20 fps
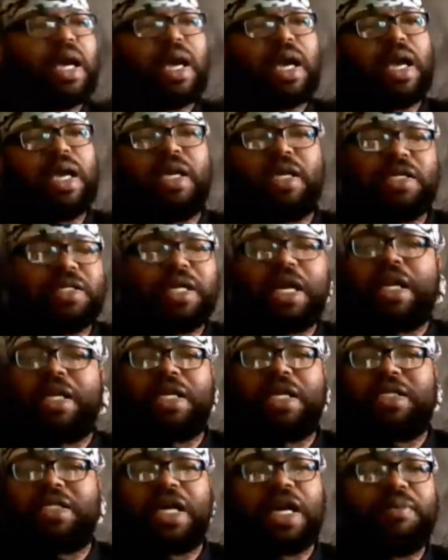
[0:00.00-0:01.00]
I, he's not in
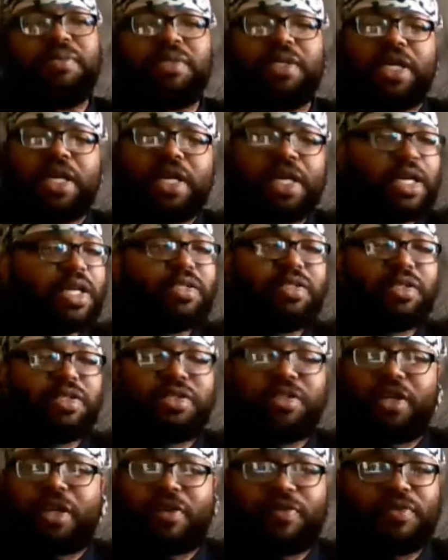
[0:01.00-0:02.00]
the top ten. He doesn't
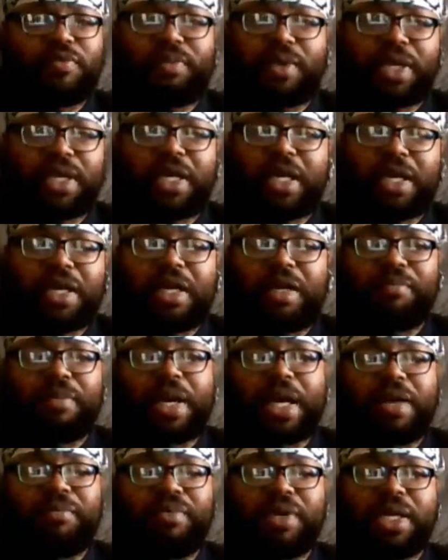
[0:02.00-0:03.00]
deserve to be, in
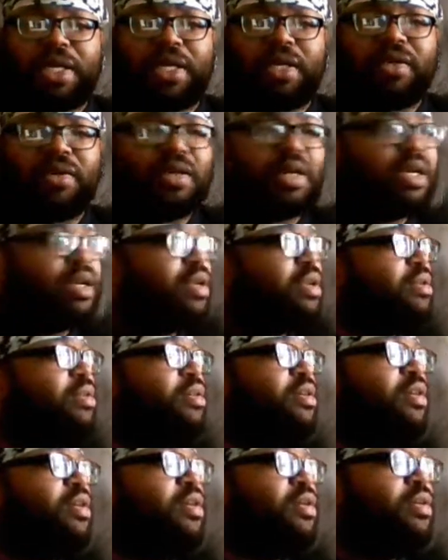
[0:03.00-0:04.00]
my opinion. And,
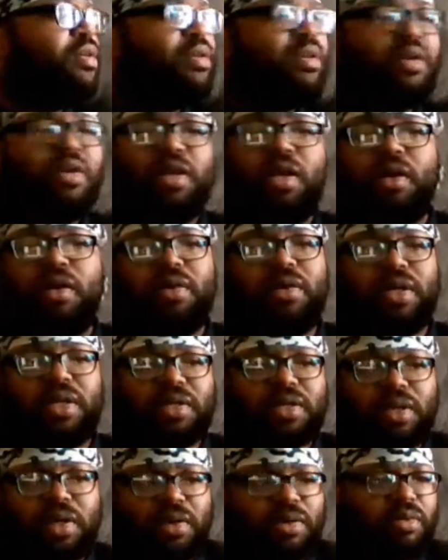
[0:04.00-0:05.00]
you know, and
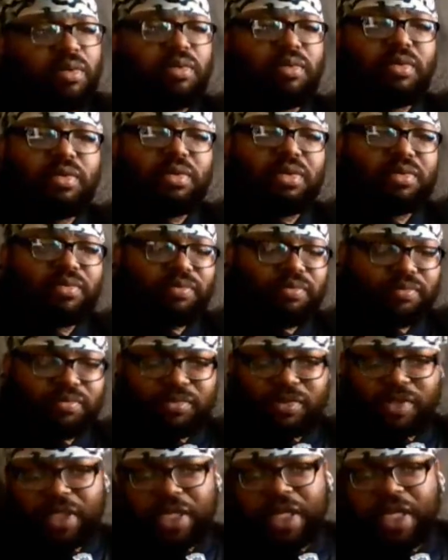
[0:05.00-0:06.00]
so
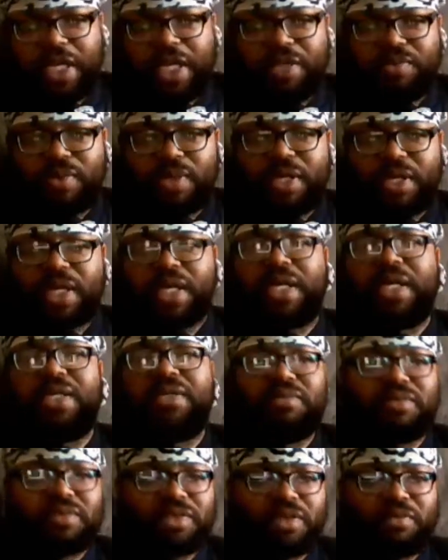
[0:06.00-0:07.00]
it is what it
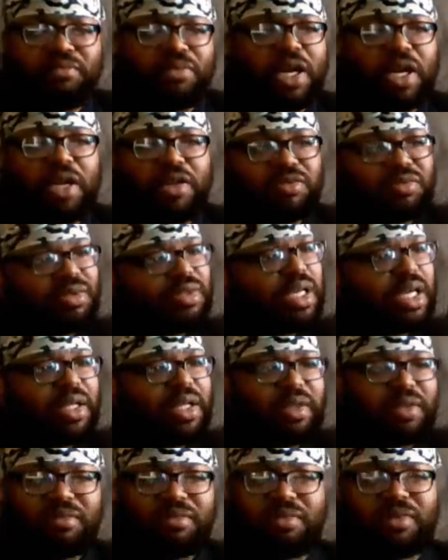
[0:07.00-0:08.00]
is. Jim Brown's
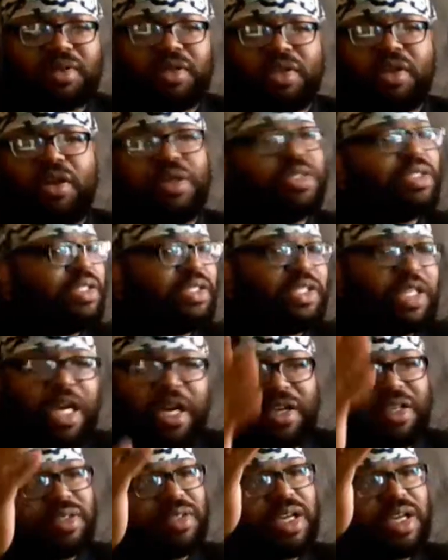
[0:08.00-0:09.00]
not, you know,
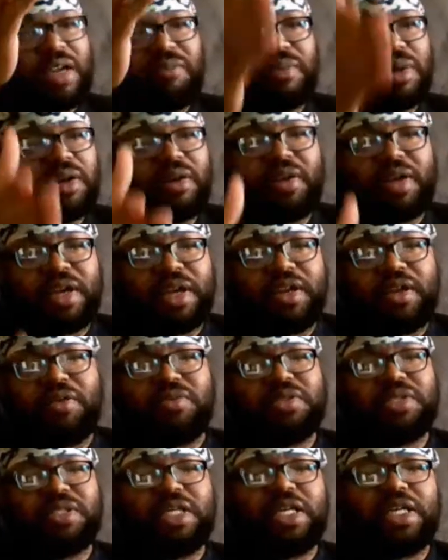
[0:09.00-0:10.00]
he's not better than
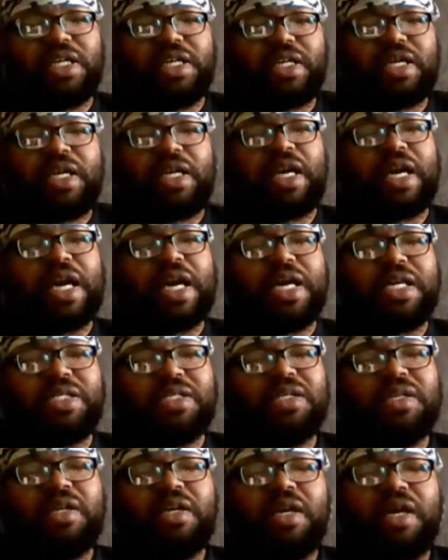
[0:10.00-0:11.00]
those ten
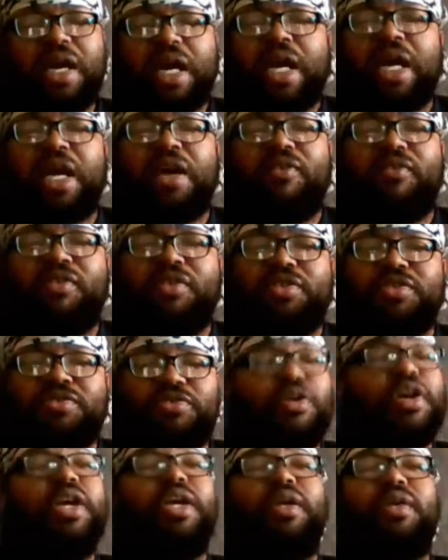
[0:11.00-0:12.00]
guys I have on the
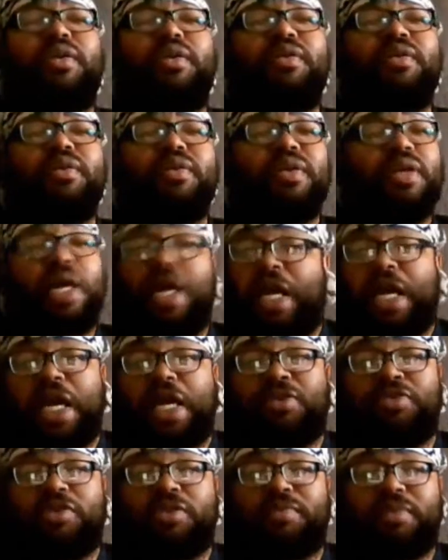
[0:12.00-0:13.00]
screen. I
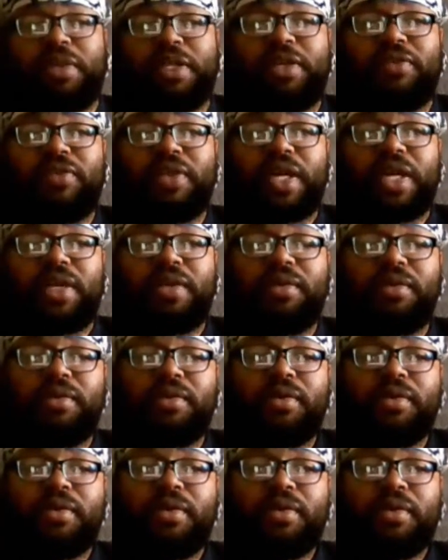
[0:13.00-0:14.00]
actually believe that.
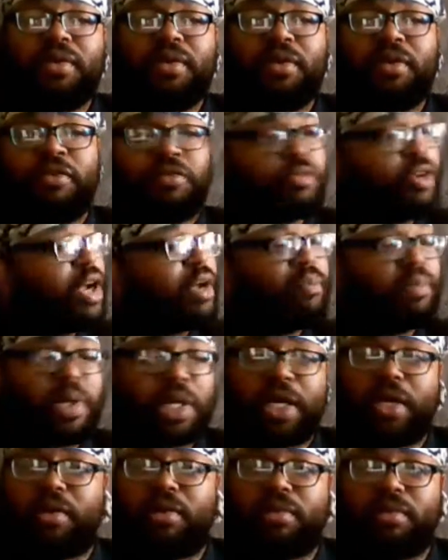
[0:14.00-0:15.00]
Great
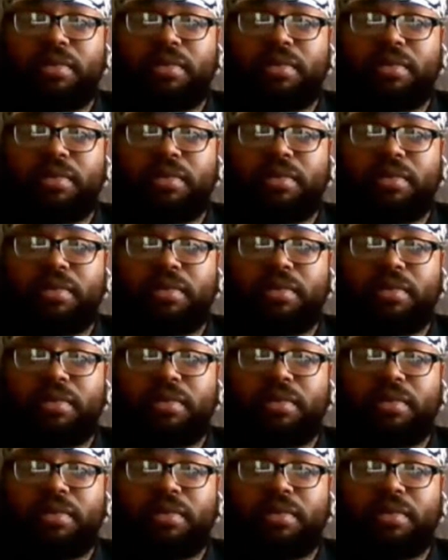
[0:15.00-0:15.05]
player,